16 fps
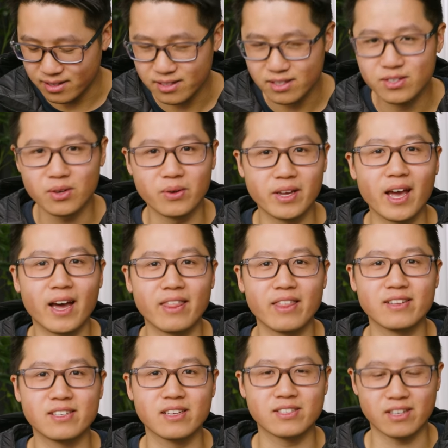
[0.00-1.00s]
So yeah,
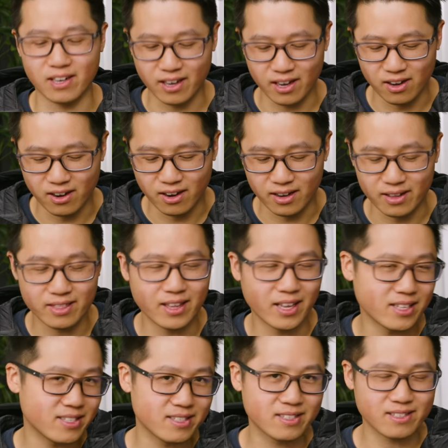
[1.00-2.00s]
this thing's gonna get hot, and
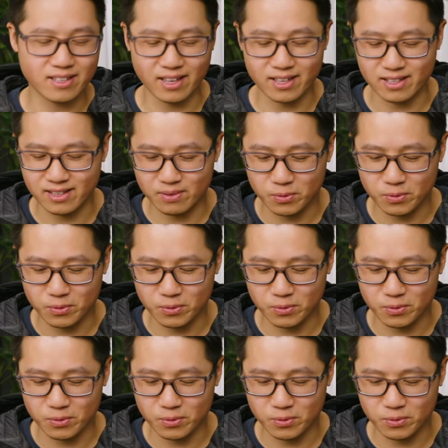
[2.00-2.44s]
that's that.